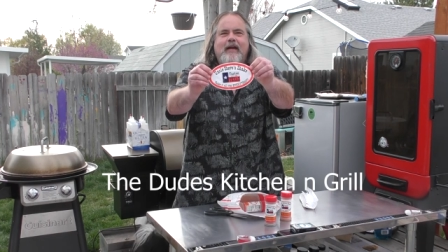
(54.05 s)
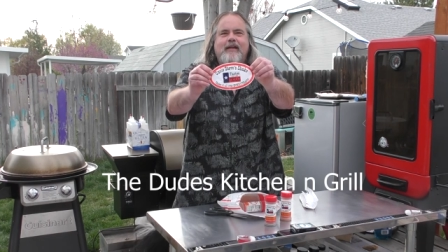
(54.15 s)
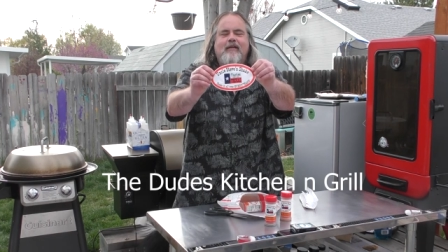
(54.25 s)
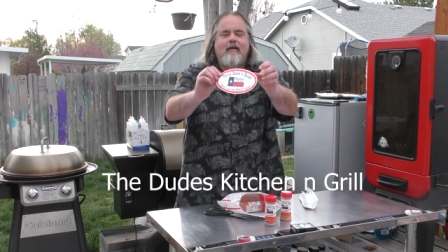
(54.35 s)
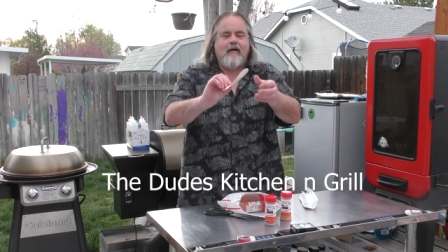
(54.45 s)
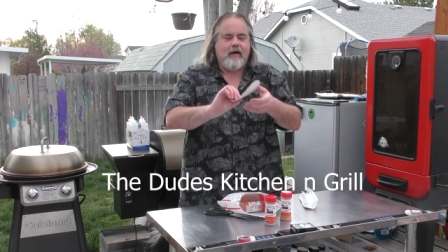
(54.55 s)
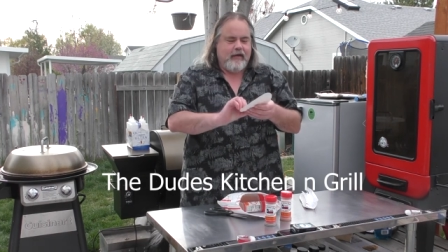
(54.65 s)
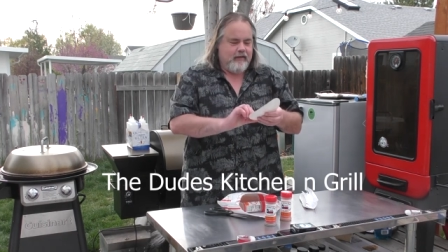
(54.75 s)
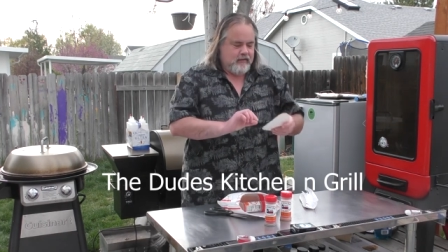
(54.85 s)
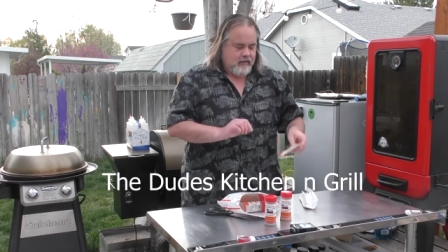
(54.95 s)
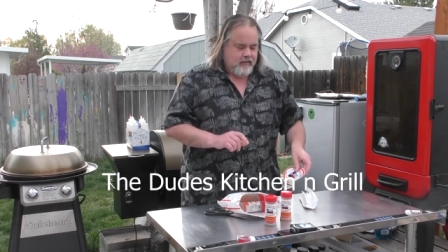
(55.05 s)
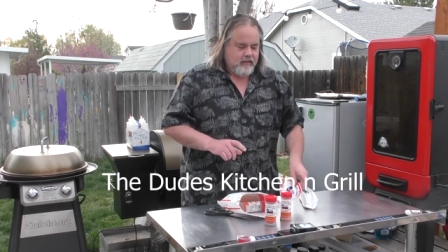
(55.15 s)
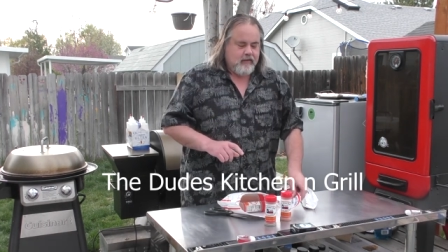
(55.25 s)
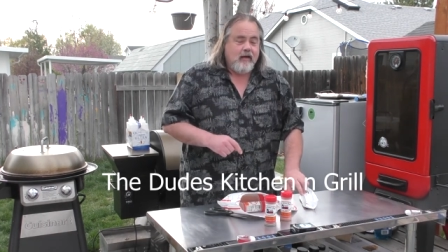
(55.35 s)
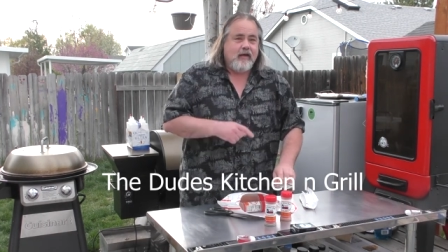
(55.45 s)
Right on.
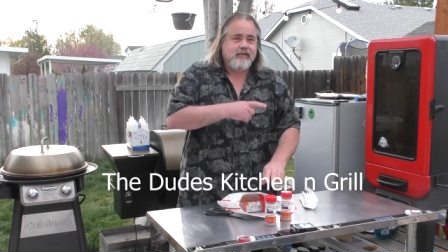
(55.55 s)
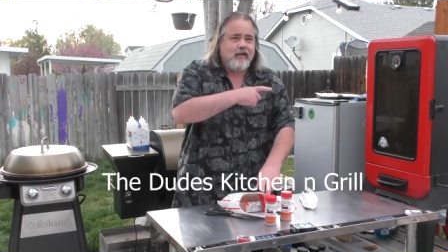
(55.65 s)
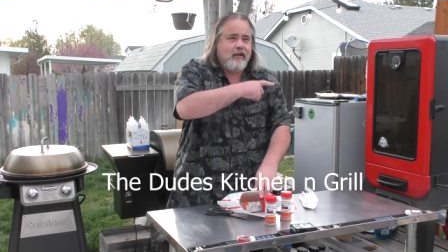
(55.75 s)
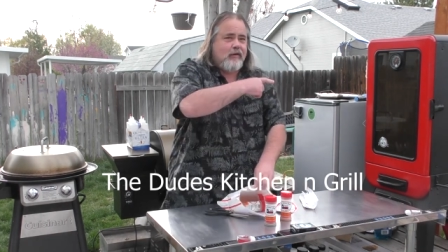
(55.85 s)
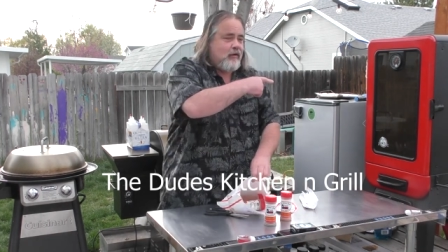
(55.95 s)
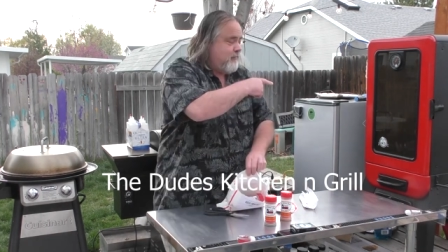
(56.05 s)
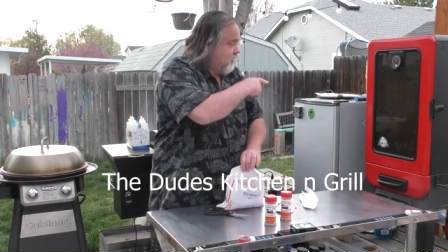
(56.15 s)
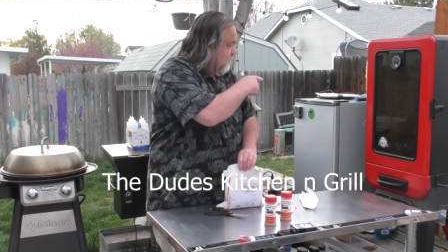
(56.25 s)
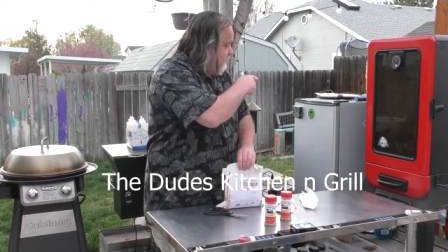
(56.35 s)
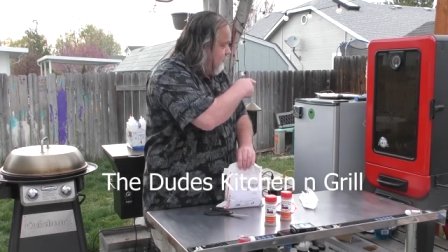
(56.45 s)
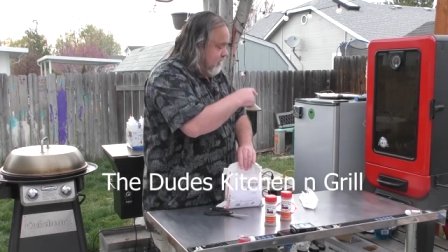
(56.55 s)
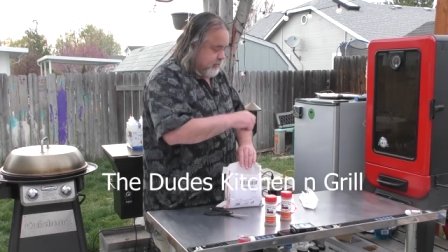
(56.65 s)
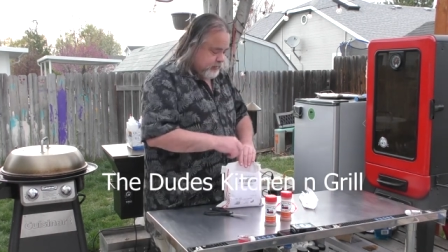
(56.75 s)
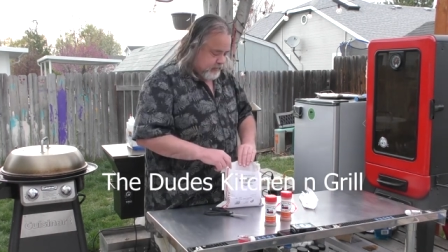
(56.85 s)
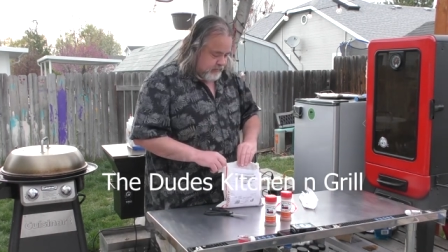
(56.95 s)
That's going to go up on the
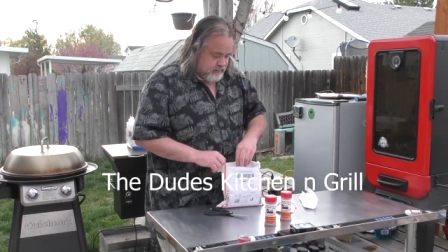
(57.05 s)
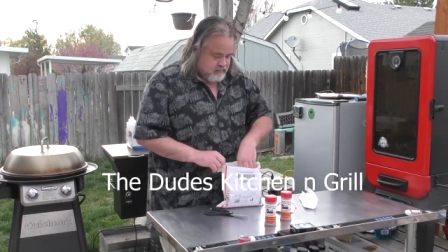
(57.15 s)
fridge.